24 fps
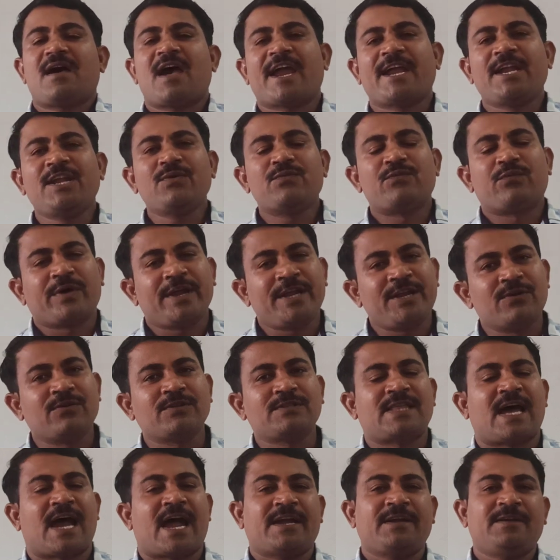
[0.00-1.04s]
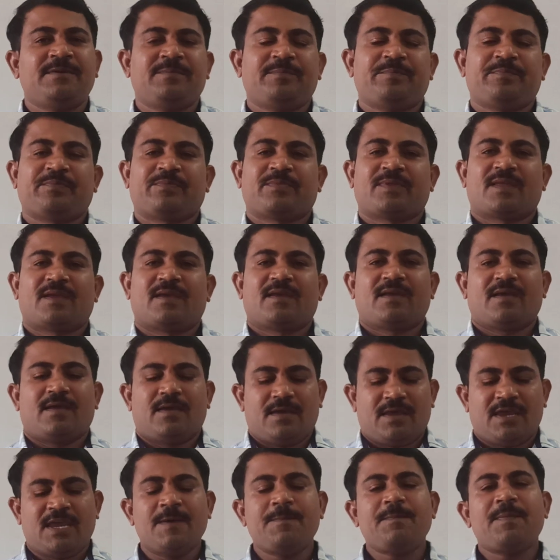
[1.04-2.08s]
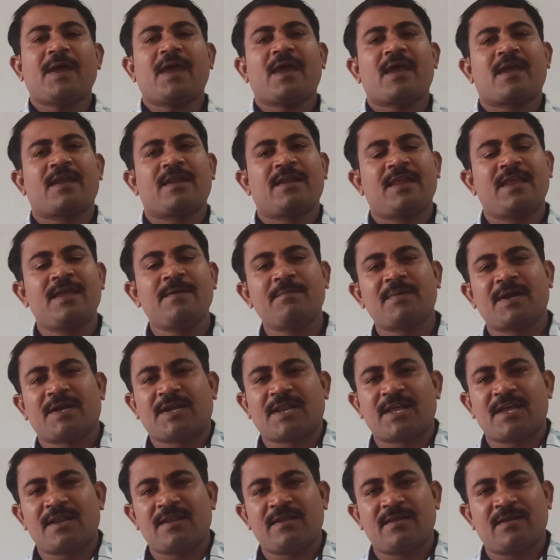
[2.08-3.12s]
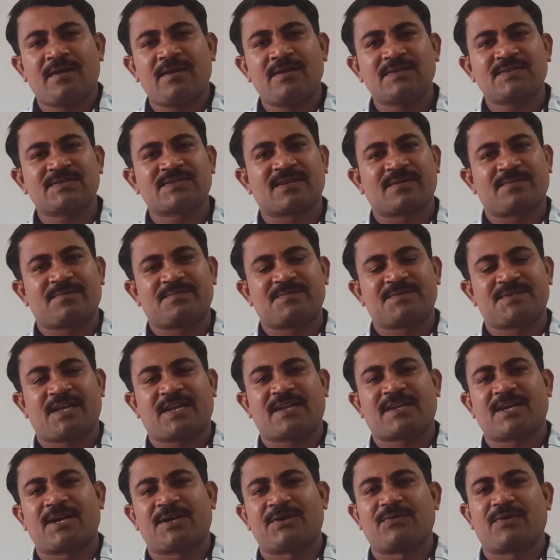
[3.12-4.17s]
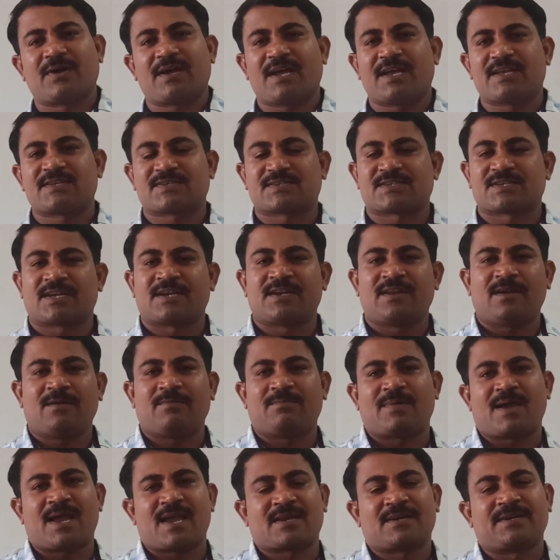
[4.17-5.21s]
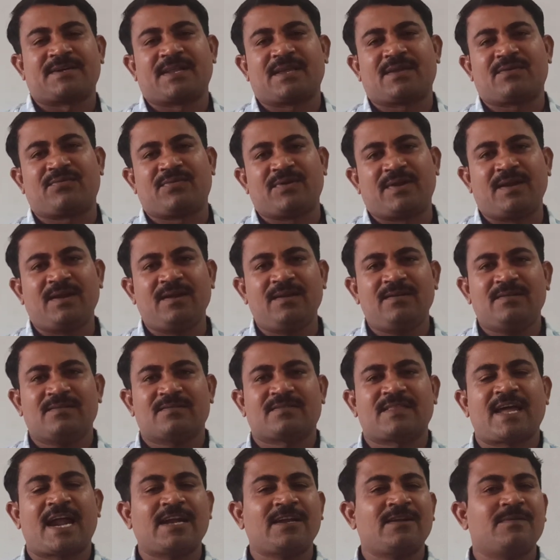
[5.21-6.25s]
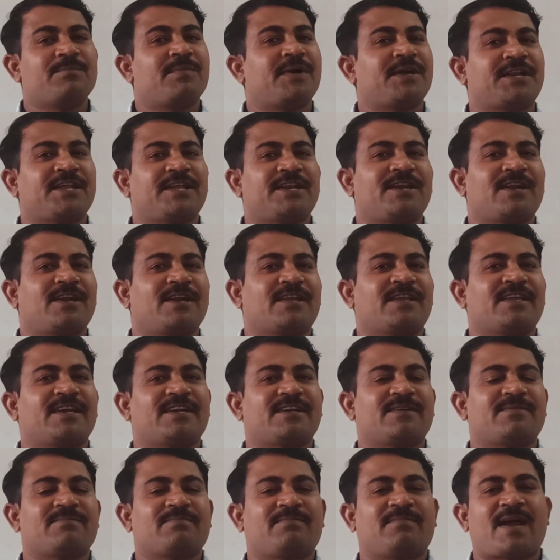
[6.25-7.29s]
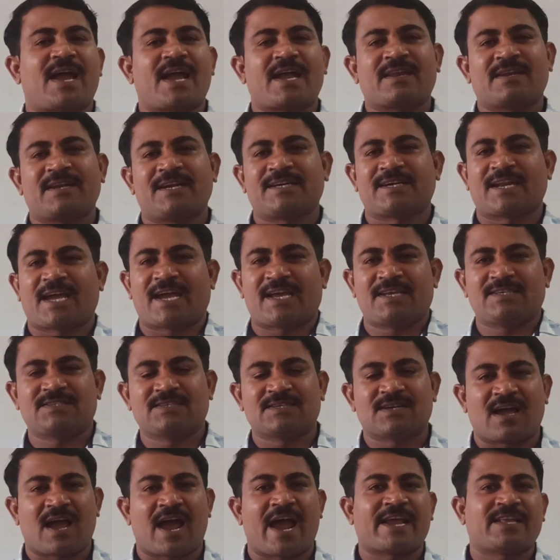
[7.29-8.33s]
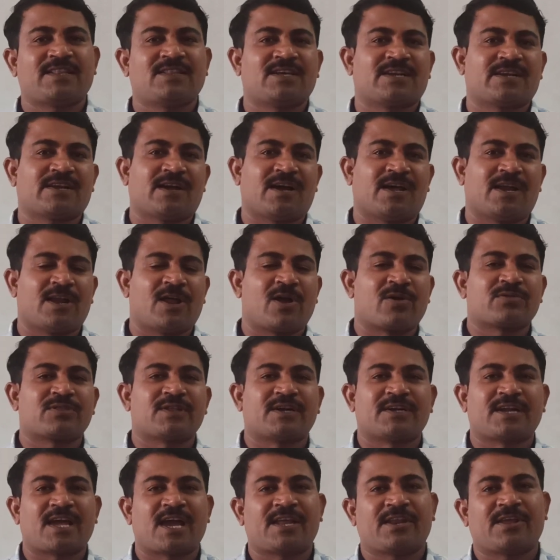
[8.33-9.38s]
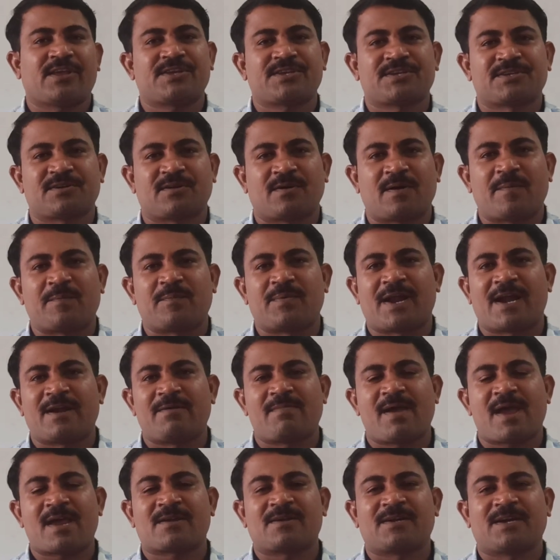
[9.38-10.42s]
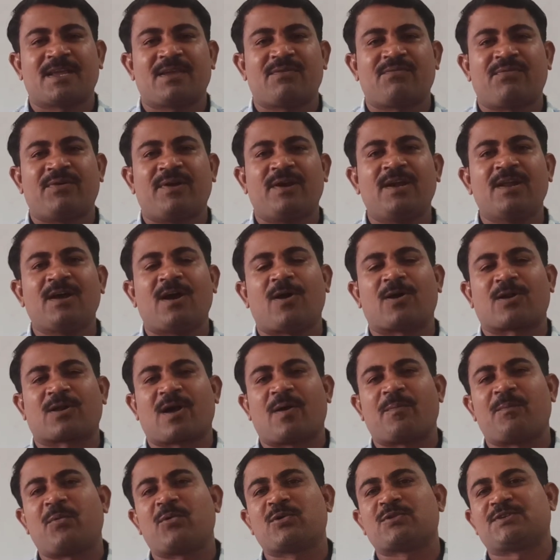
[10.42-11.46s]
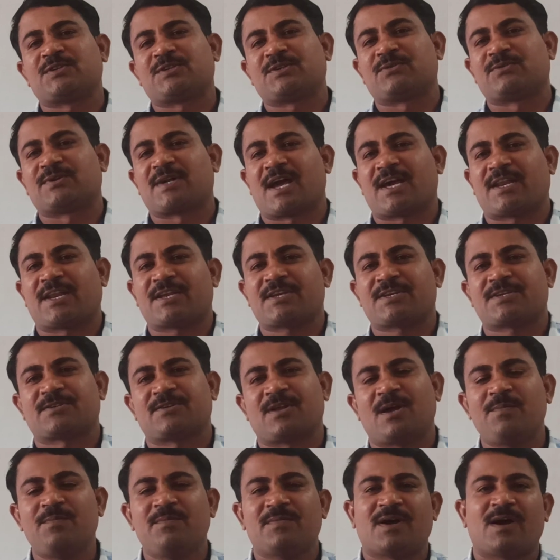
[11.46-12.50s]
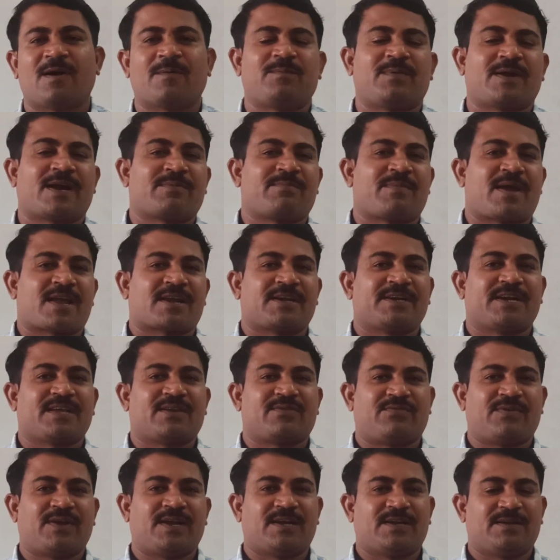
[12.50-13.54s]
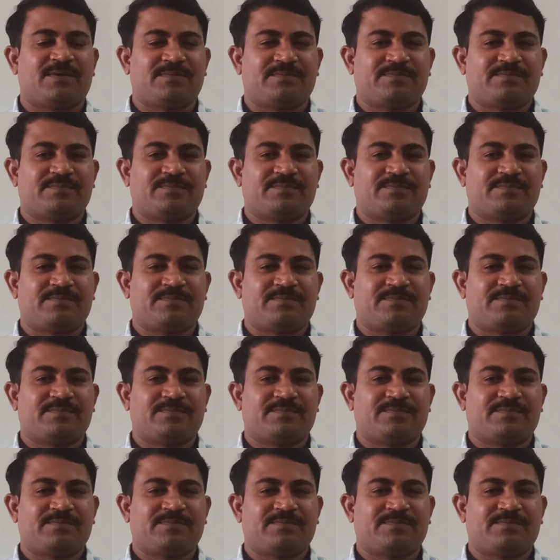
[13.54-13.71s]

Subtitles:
And we know that if any material subjected to external magnetic field, that material get magnetized either along the direction of applied magnetic field or opposite to direction of applied magnetic field.